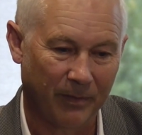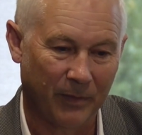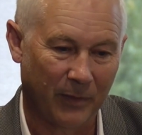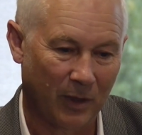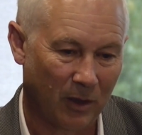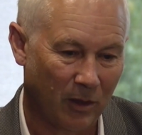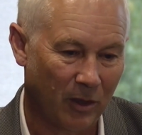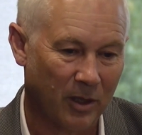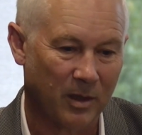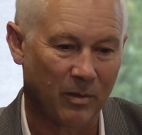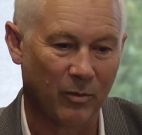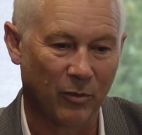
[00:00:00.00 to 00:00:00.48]

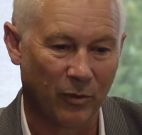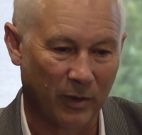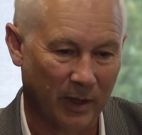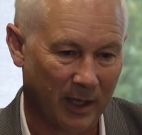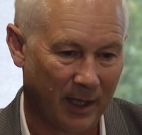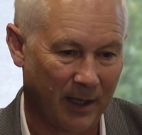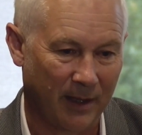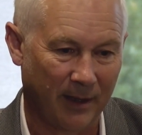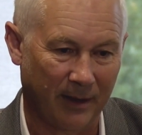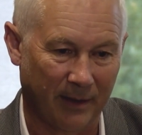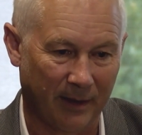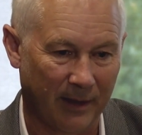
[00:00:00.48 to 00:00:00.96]
lots more
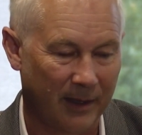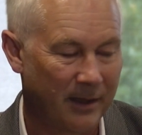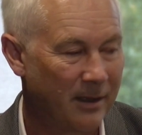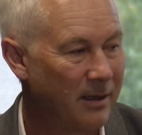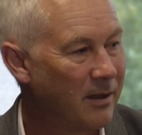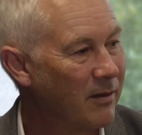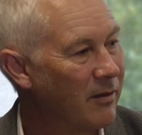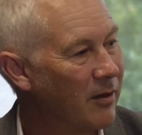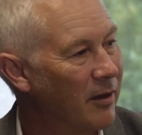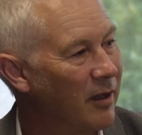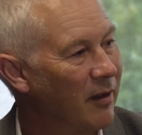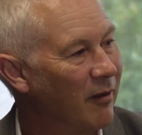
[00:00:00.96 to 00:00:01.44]

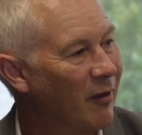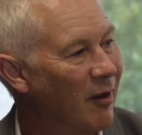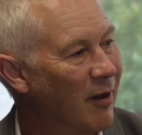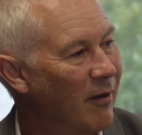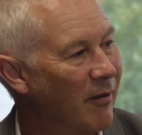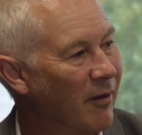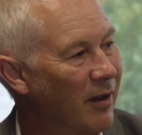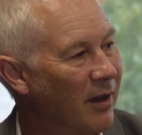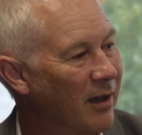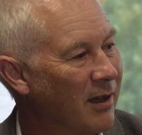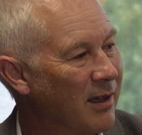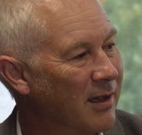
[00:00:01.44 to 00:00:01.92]
calculations very, very
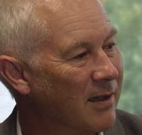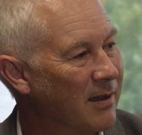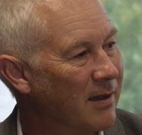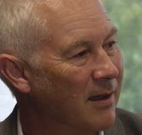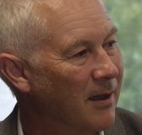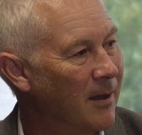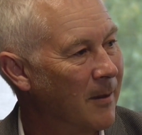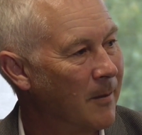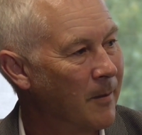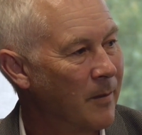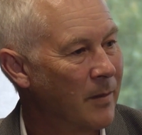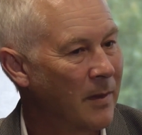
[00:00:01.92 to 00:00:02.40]
fast.
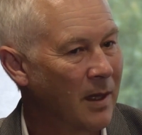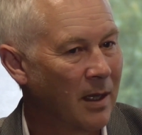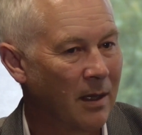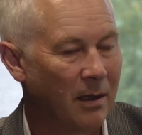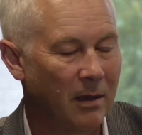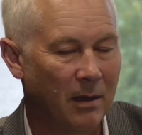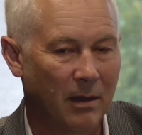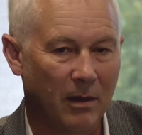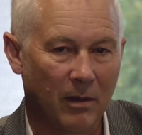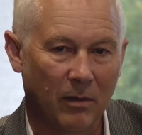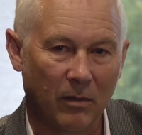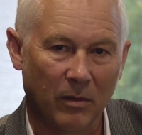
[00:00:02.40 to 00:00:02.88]

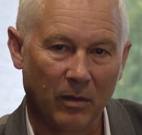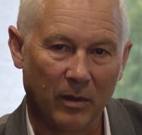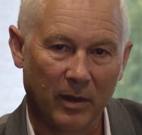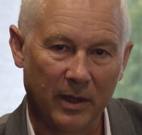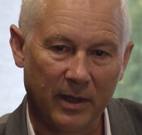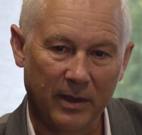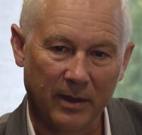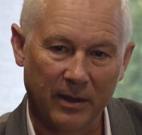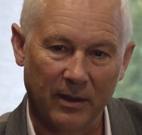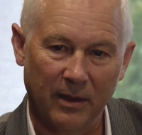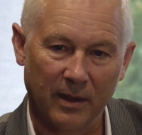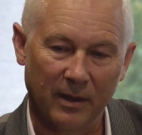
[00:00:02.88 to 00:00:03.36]
Well,
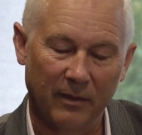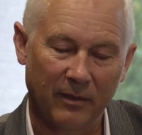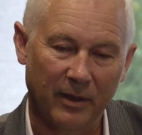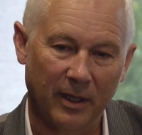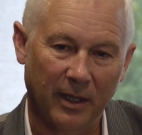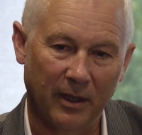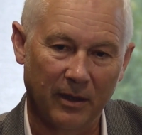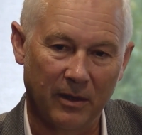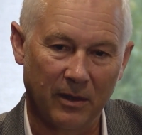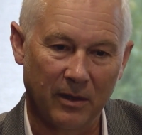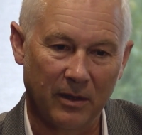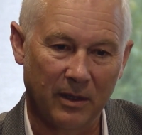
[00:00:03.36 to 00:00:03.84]
these kinds of
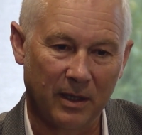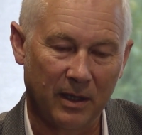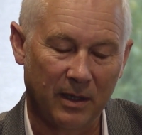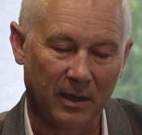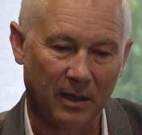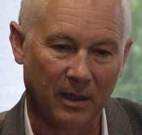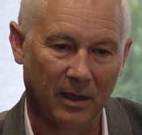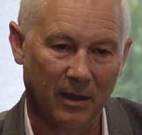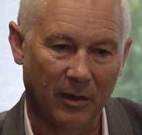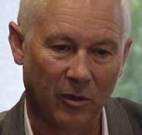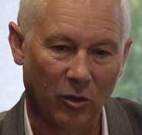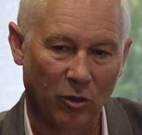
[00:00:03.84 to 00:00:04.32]
technologies
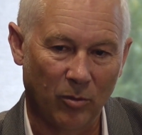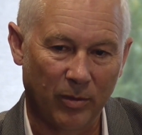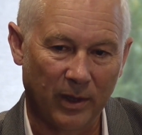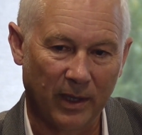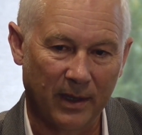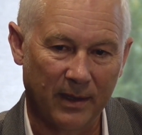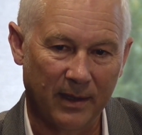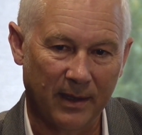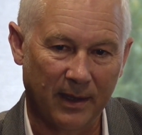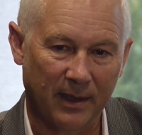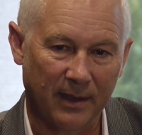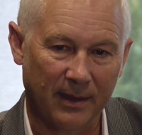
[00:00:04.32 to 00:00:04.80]
can help
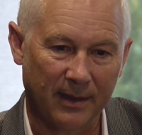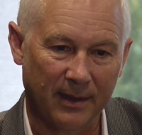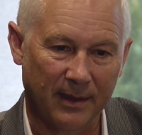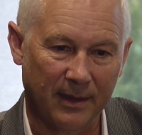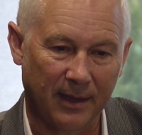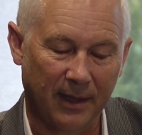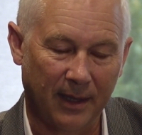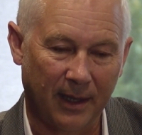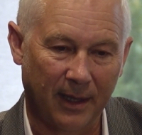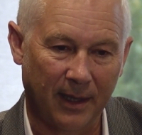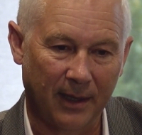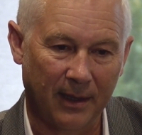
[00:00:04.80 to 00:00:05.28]
us
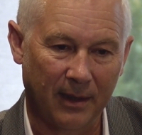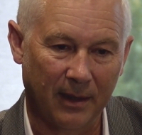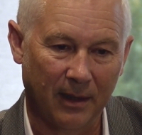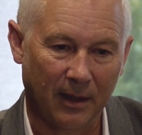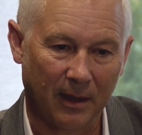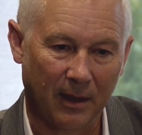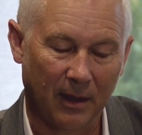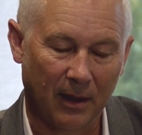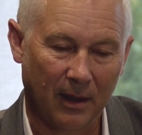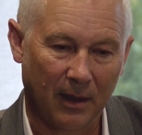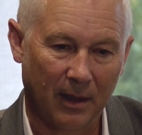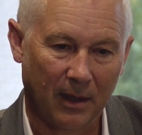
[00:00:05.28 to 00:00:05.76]
understand
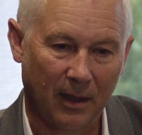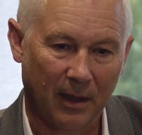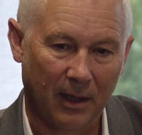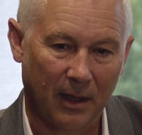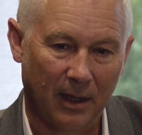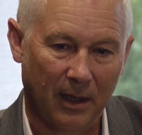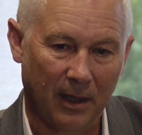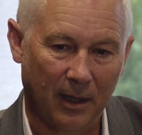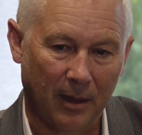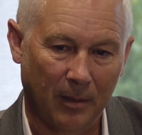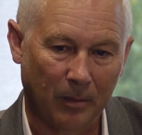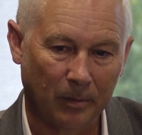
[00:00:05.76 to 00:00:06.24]

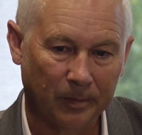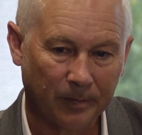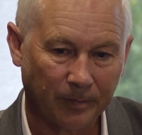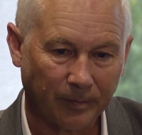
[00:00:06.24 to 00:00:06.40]
a